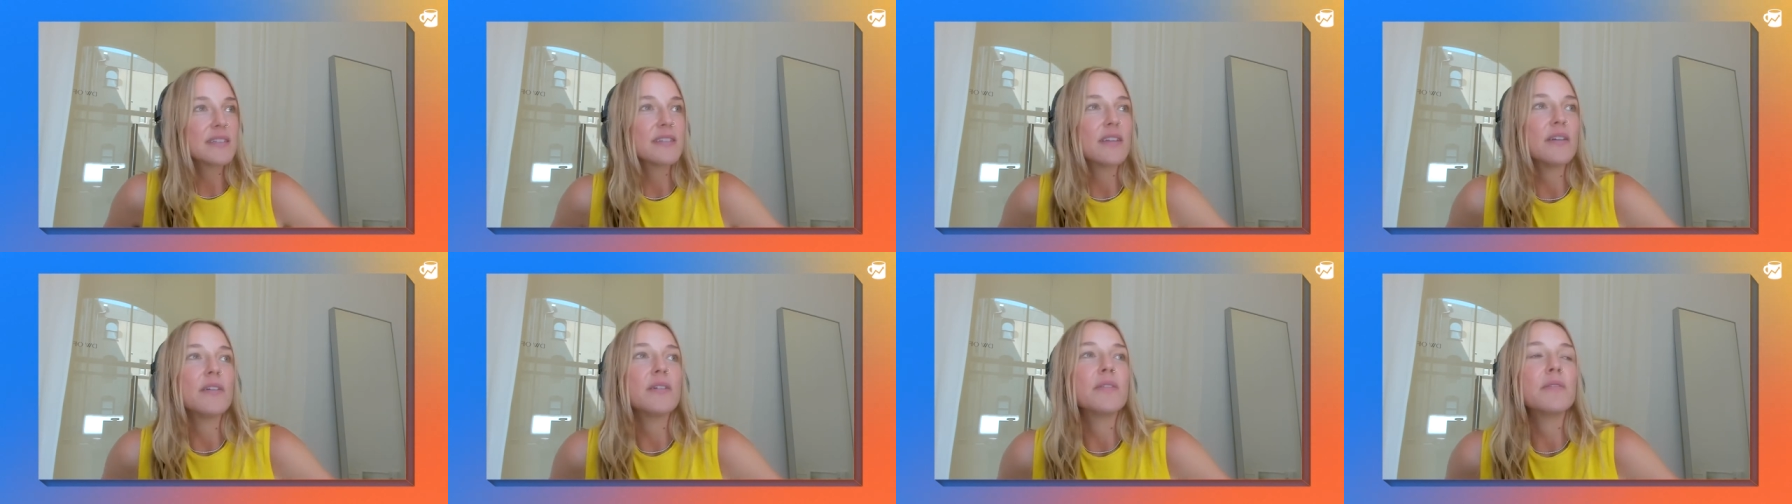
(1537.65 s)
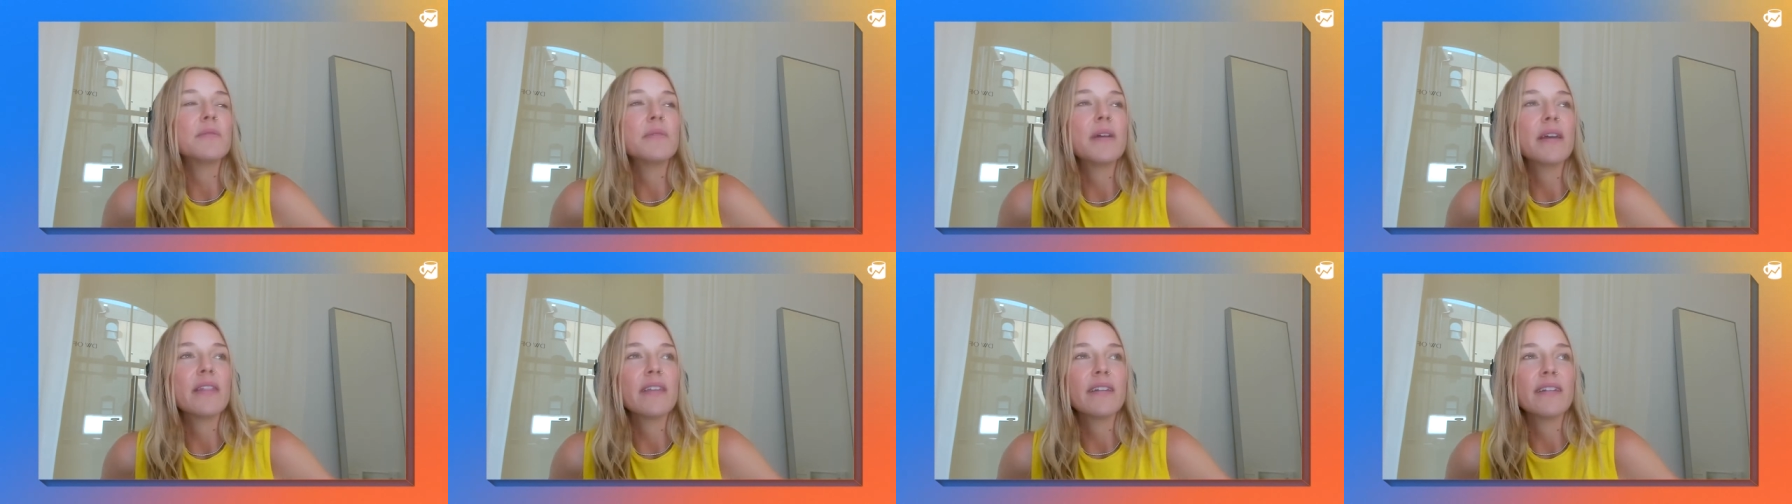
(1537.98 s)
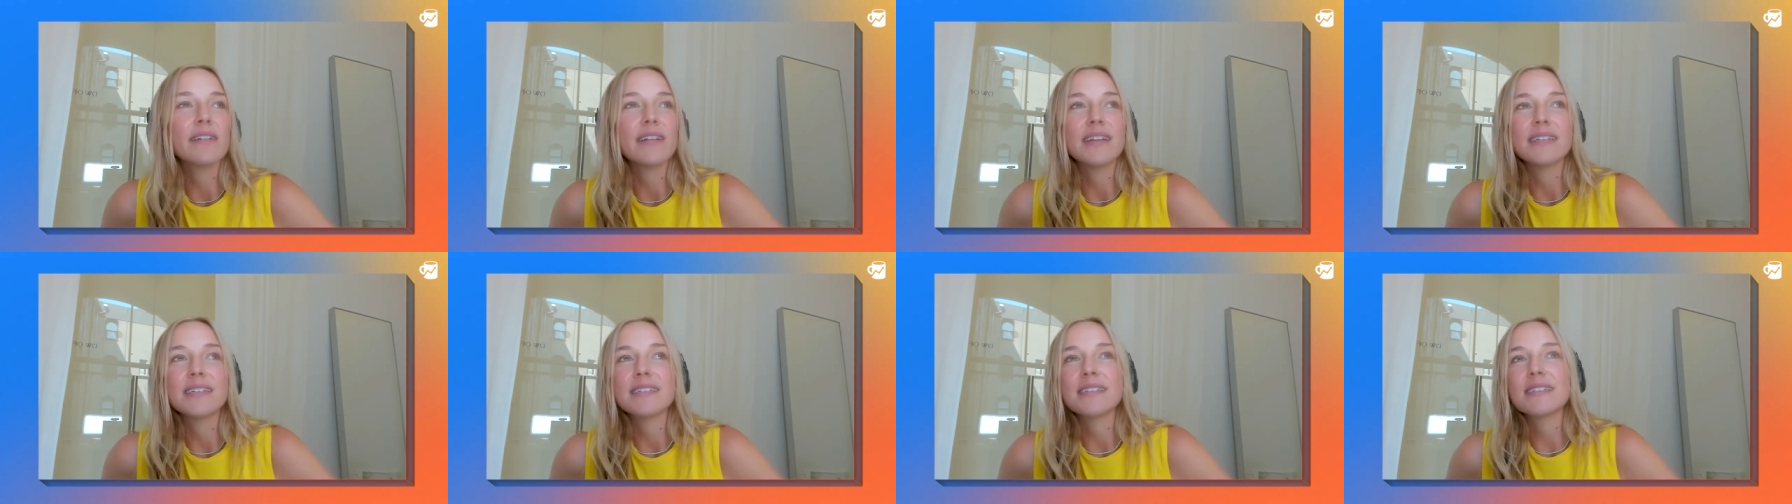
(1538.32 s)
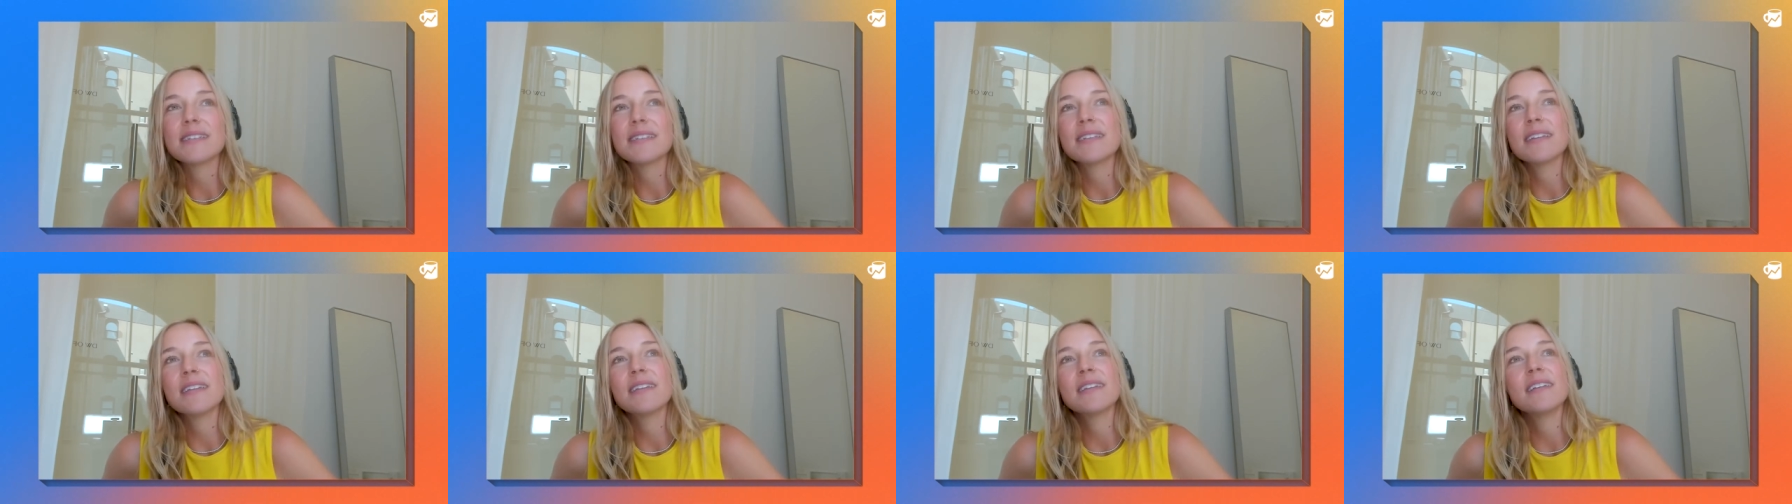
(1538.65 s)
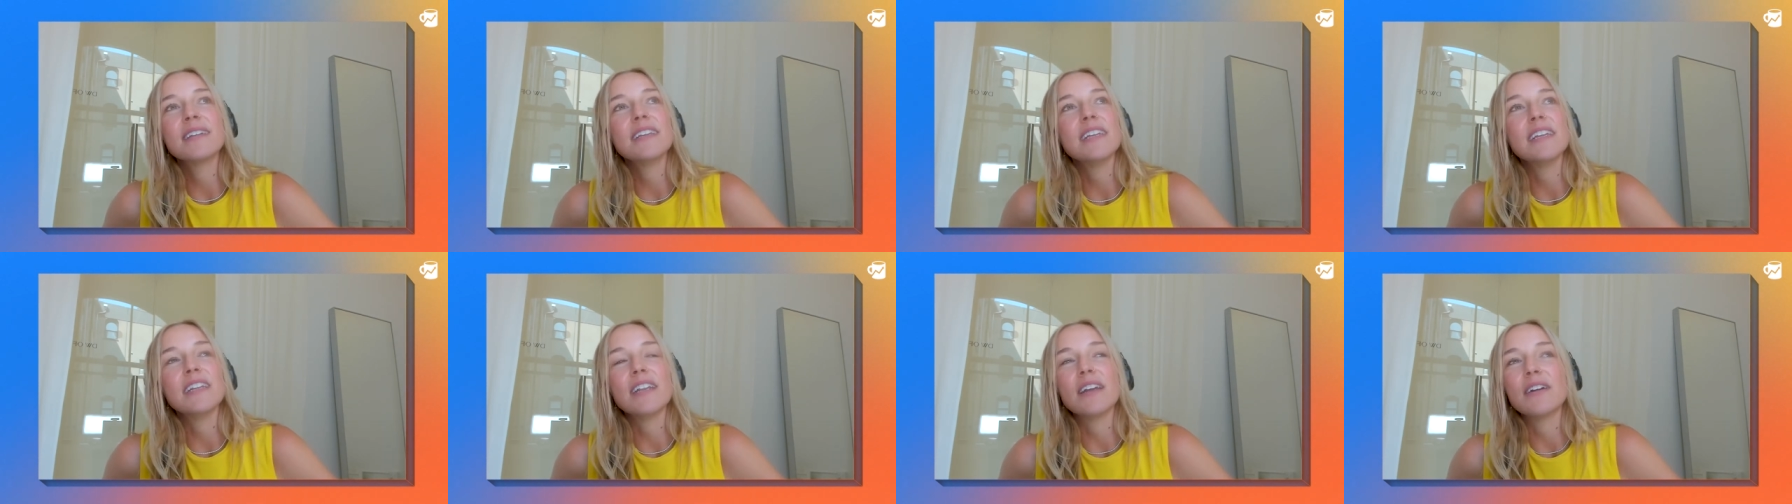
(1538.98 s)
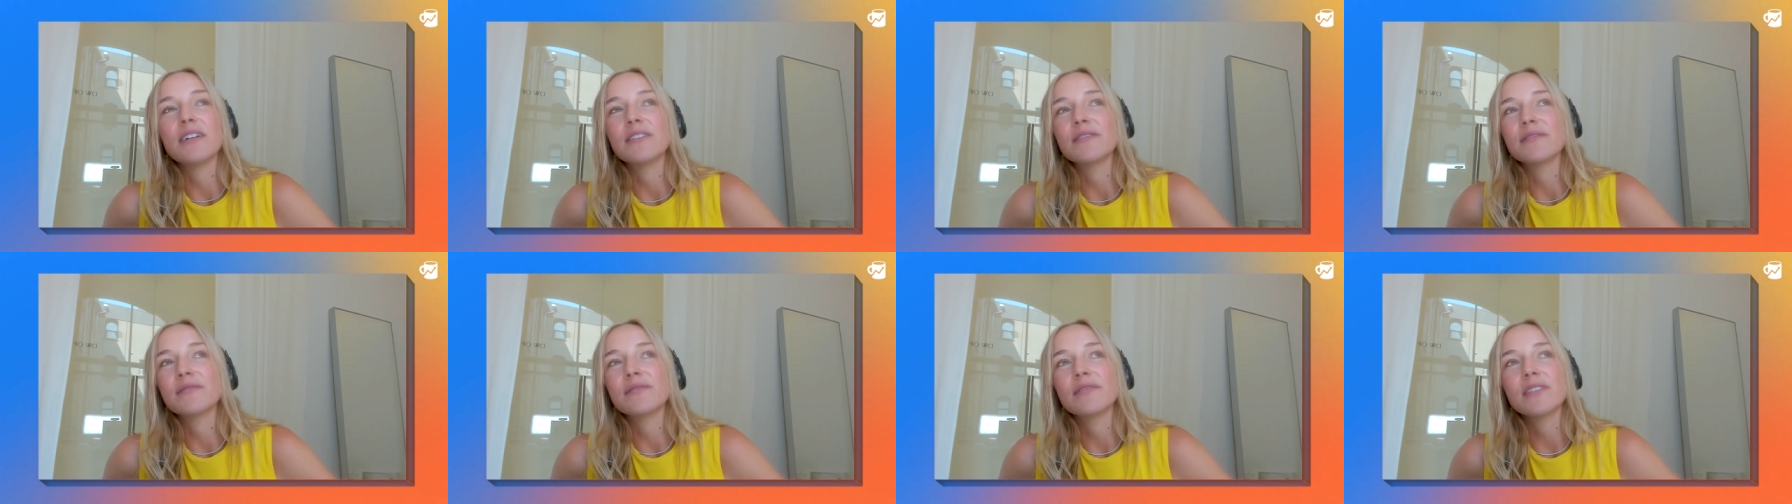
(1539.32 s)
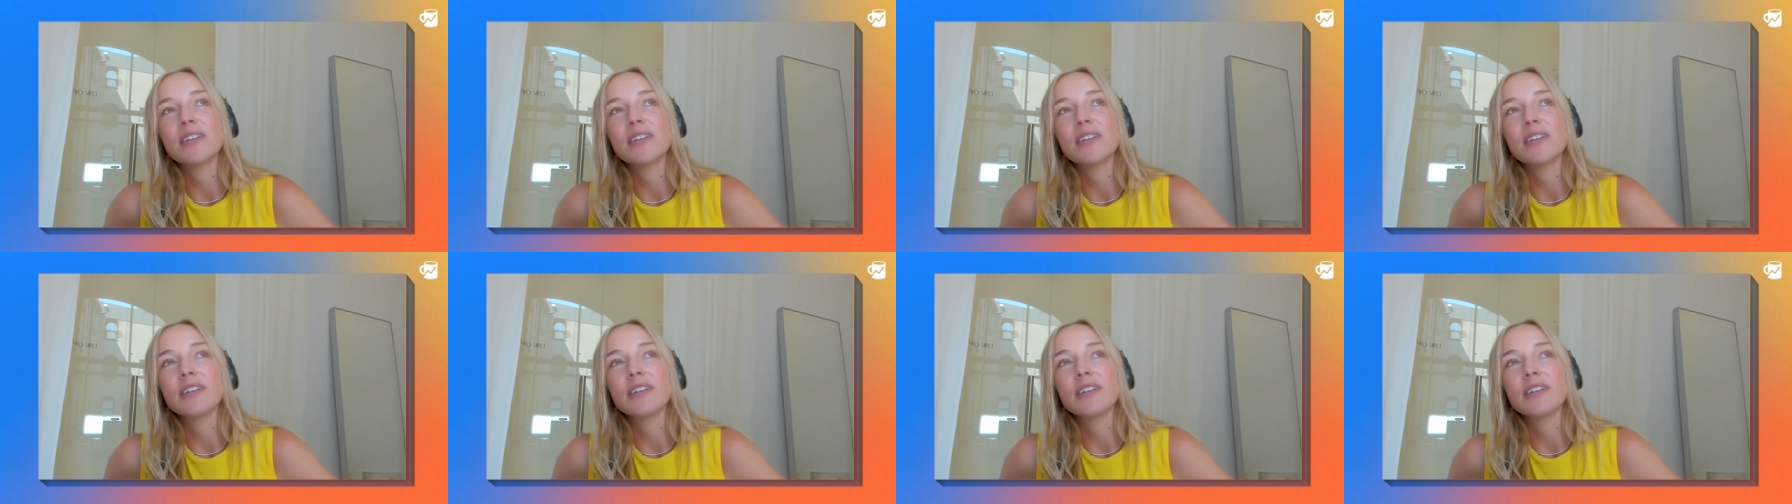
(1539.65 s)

So whether it's you know,